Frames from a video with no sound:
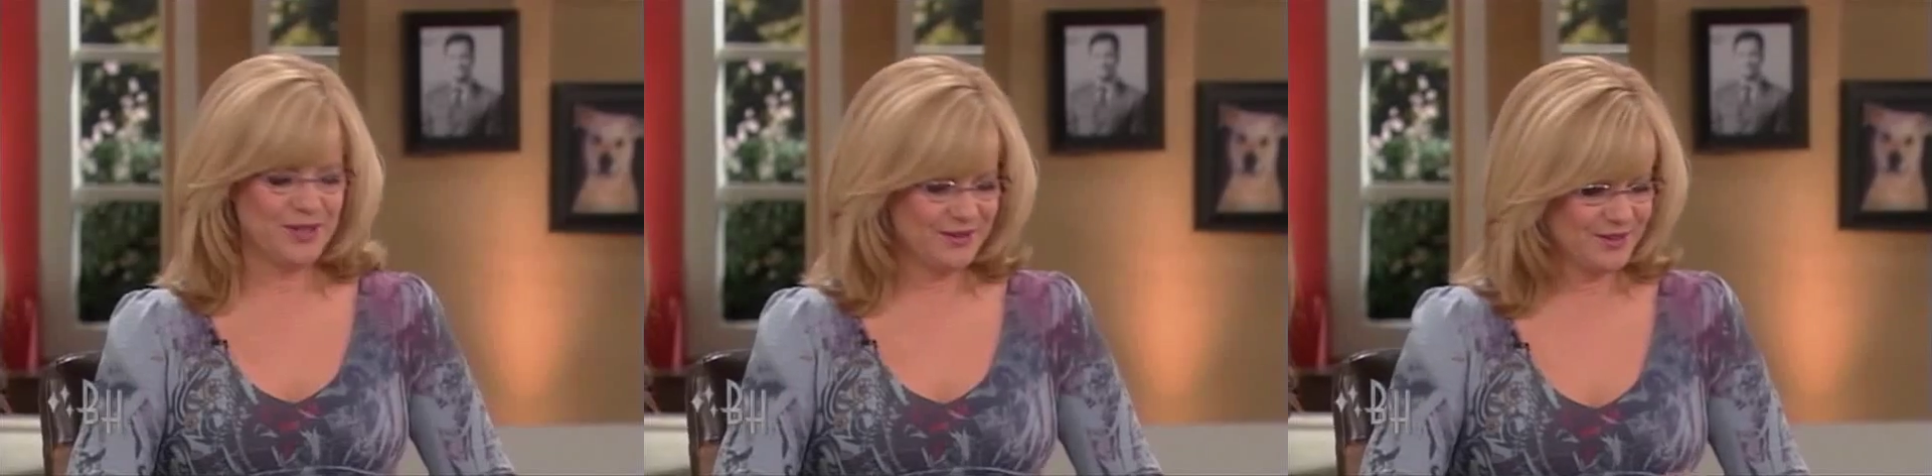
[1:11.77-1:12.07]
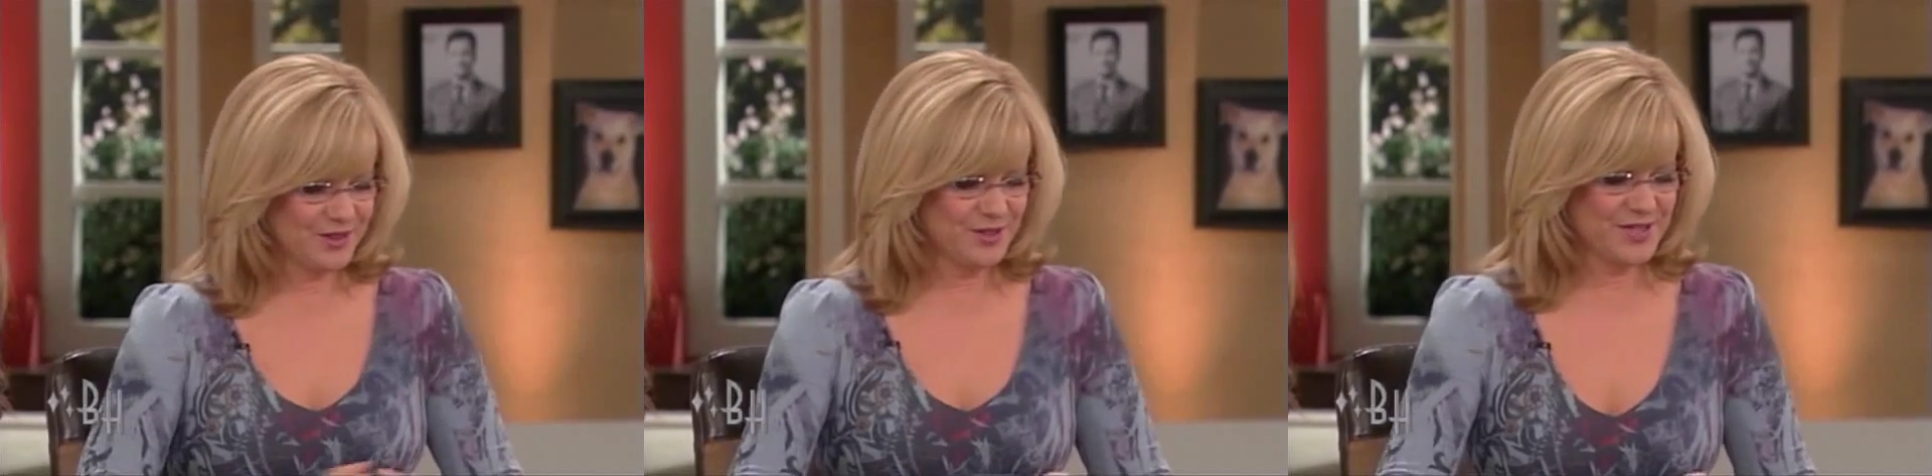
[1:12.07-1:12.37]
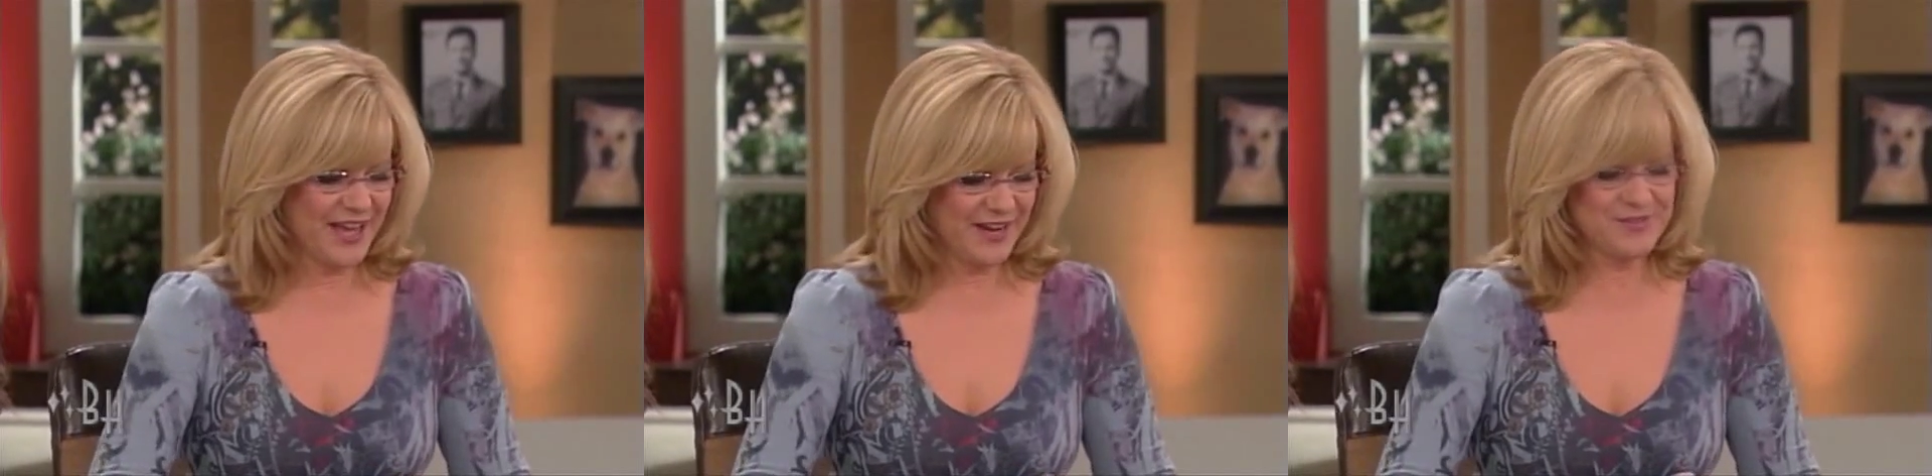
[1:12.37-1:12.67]
well,
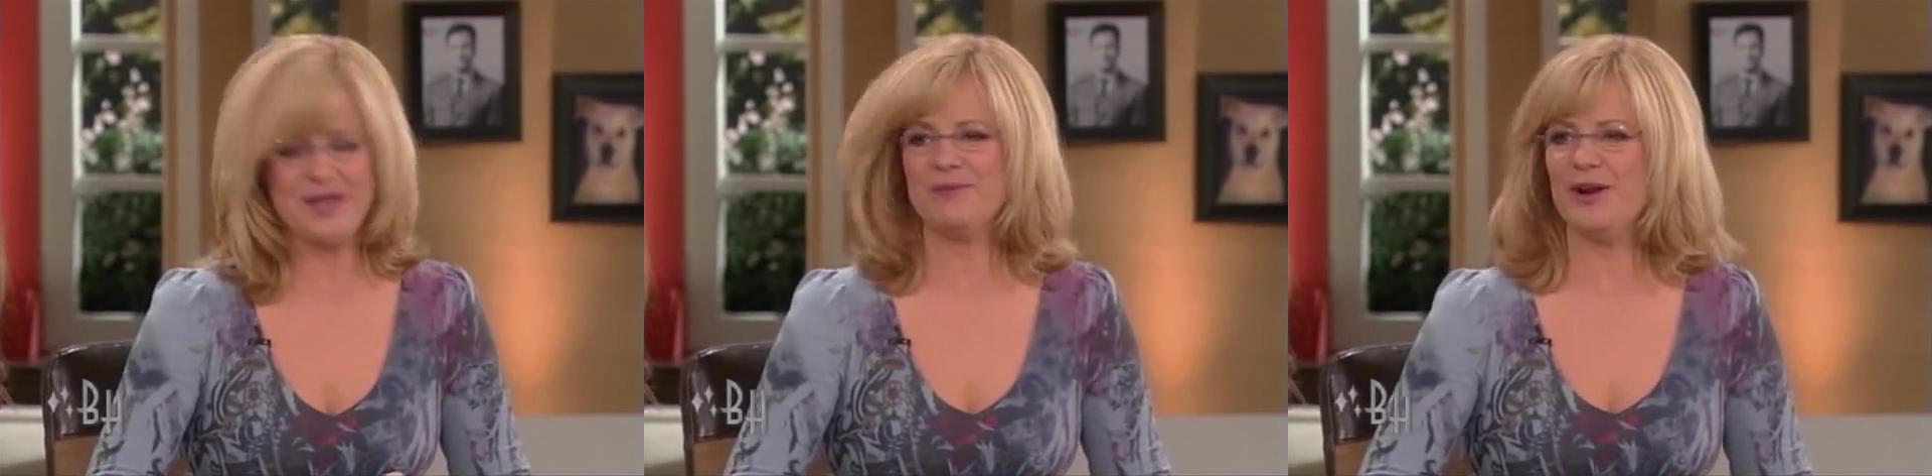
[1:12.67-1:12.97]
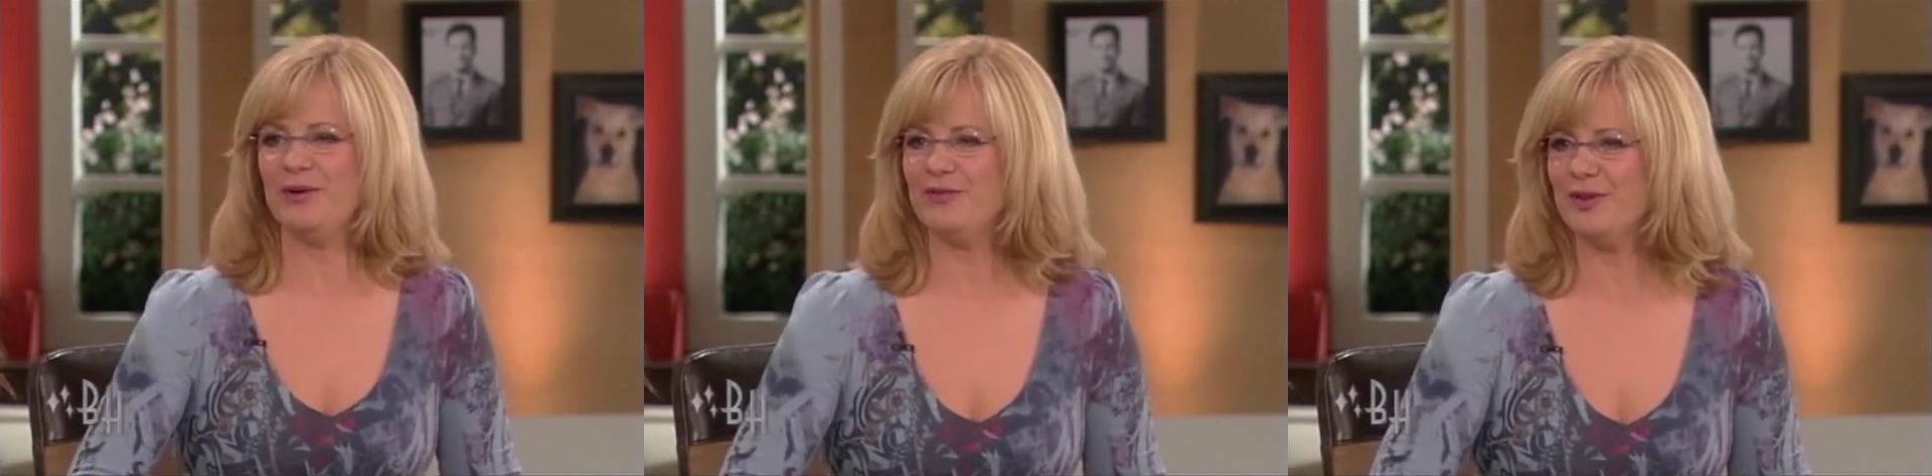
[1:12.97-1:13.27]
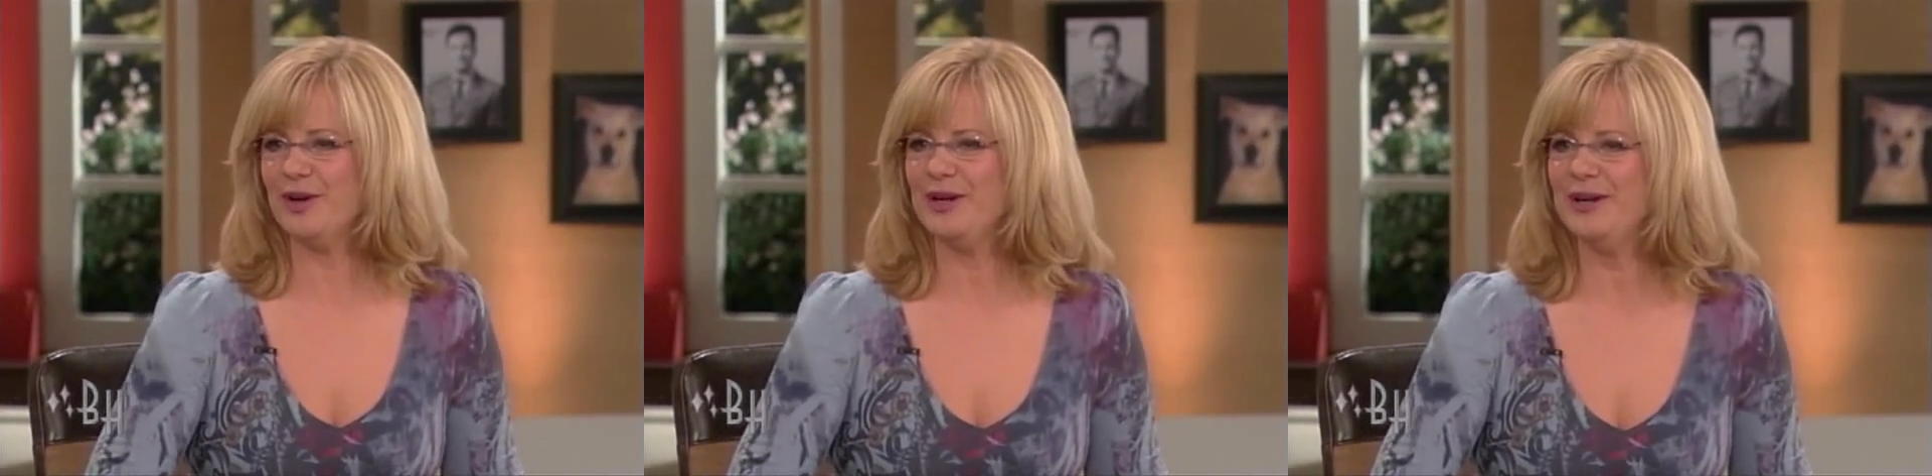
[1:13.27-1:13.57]
girls got to have something going
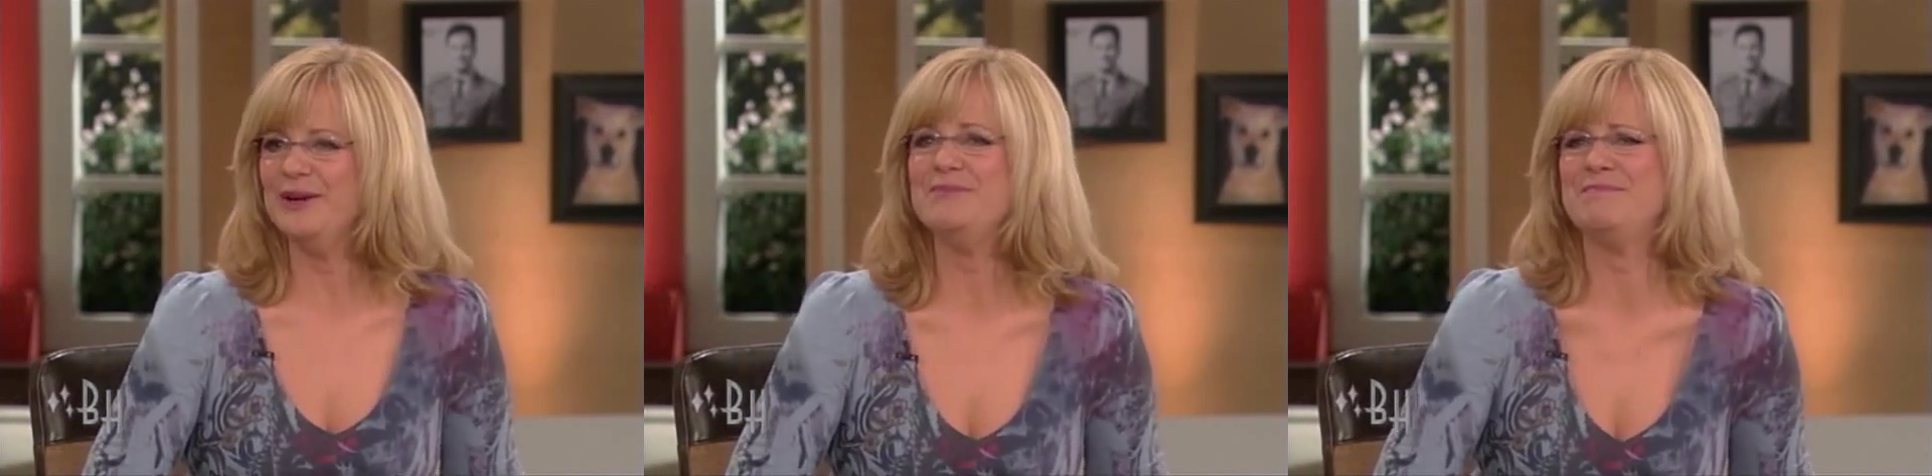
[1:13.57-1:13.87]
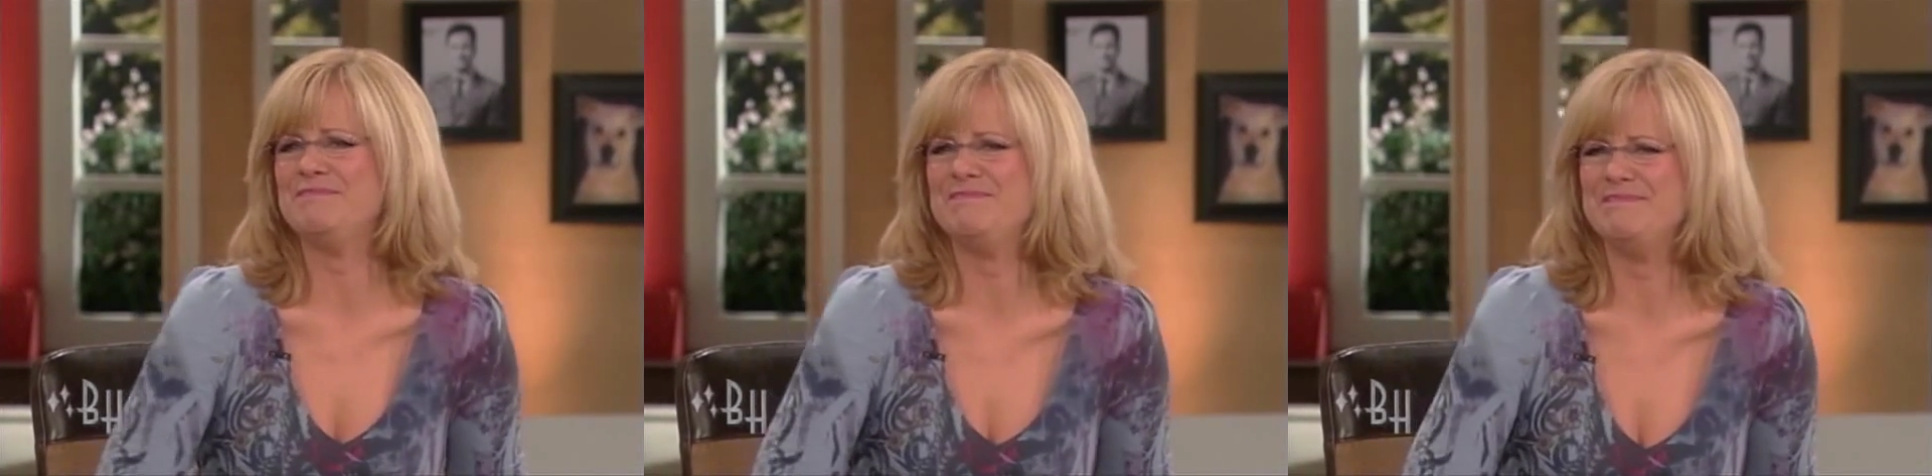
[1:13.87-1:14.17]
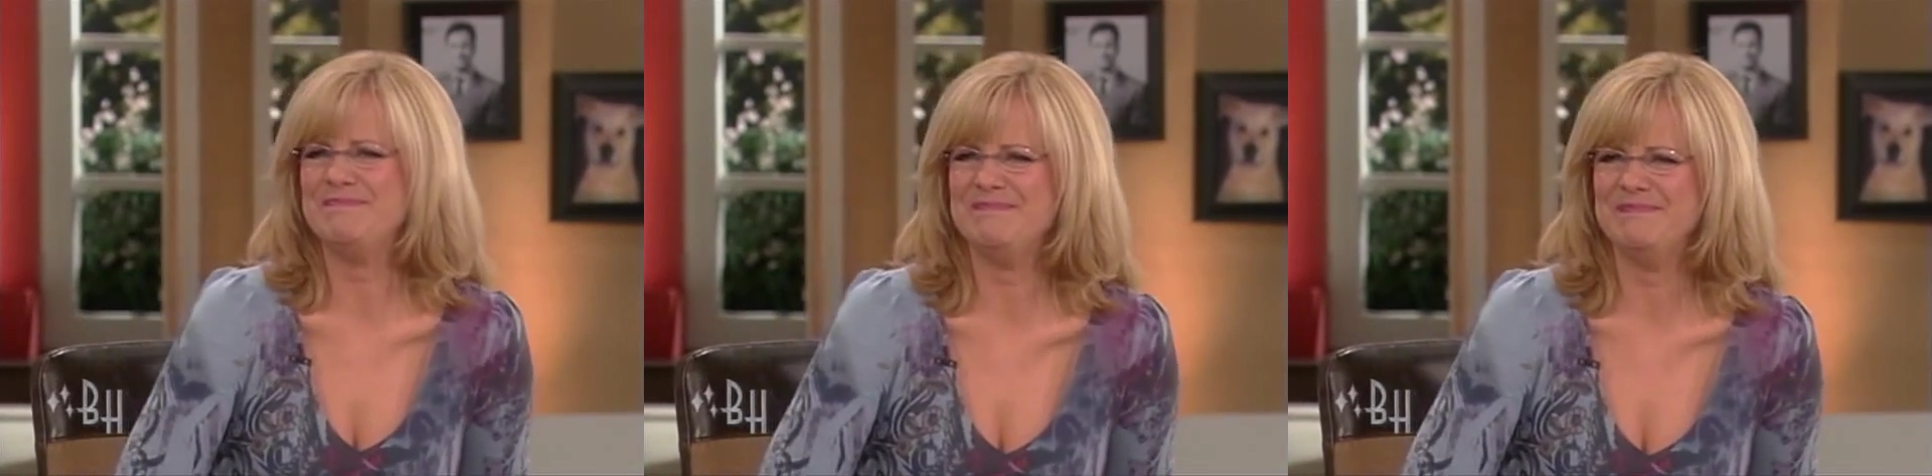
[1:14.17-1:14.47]
for
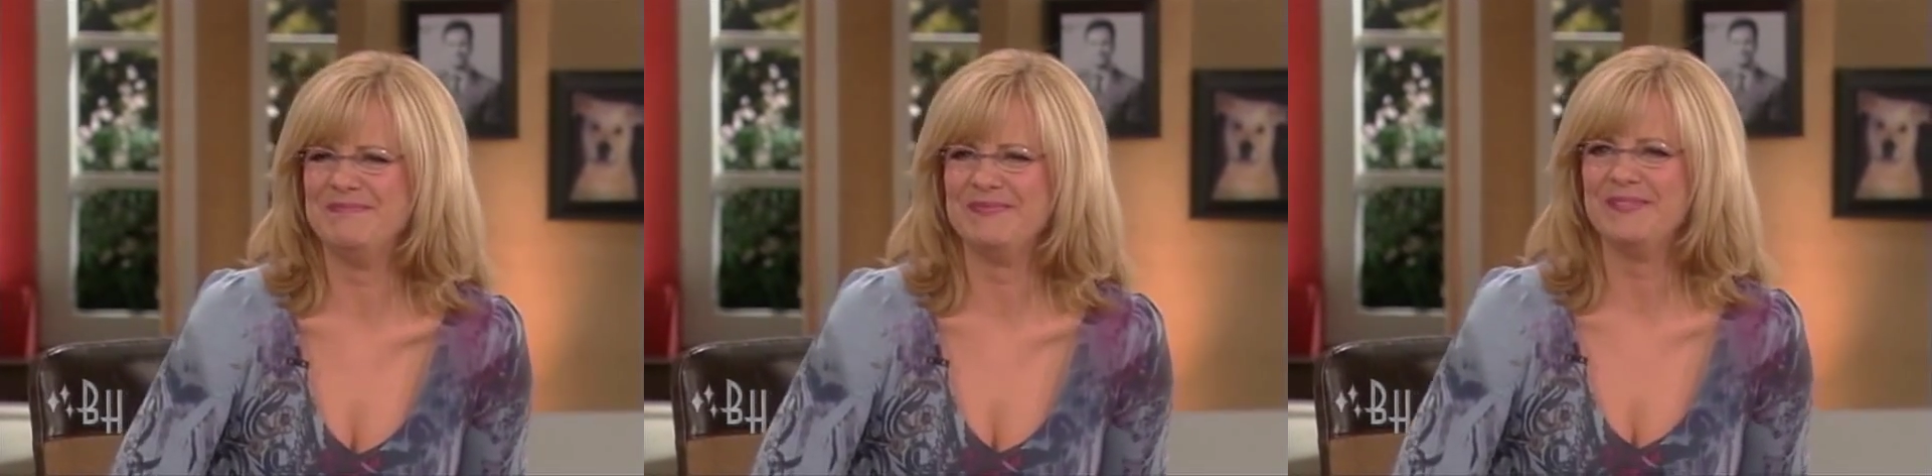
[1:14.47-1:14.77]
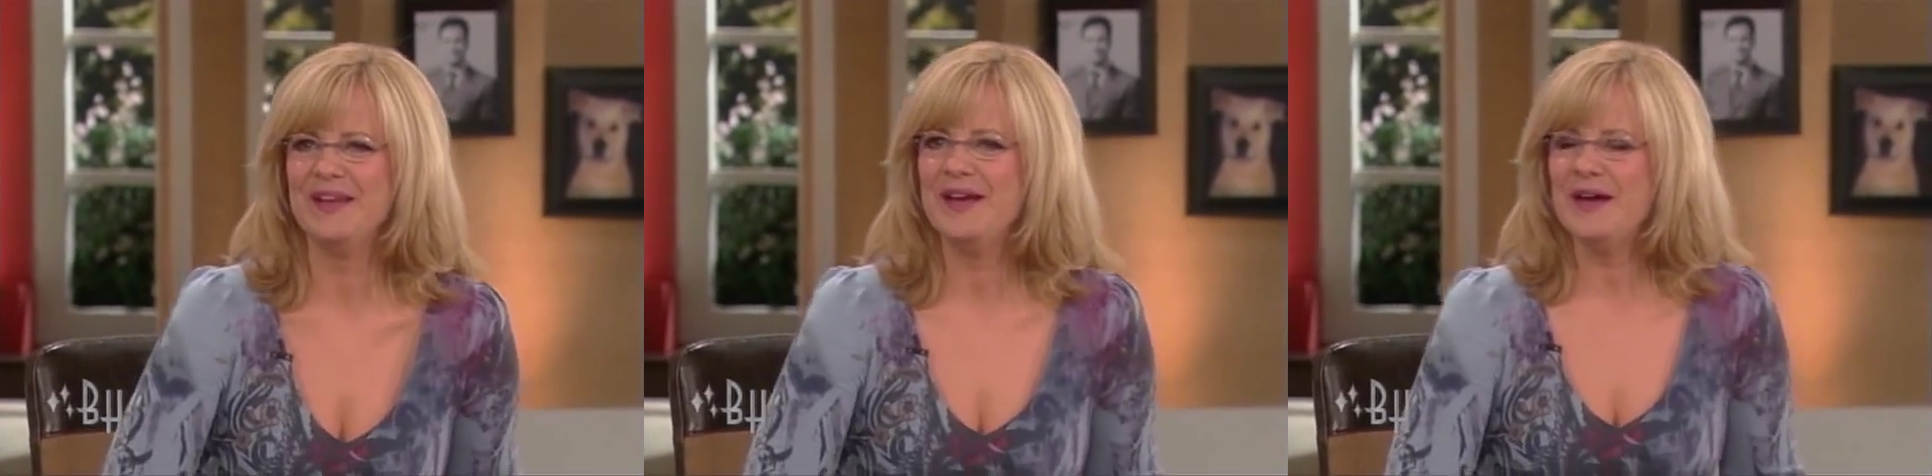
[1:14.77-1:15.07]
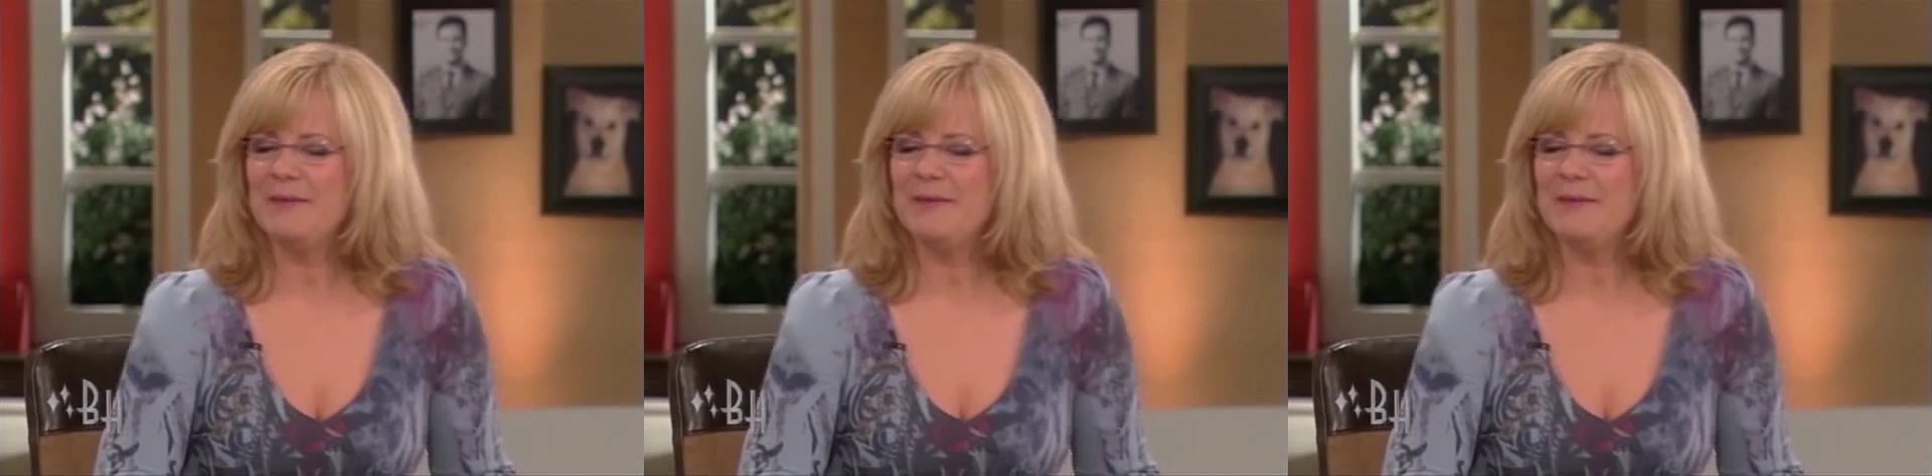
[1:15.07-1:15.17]
her.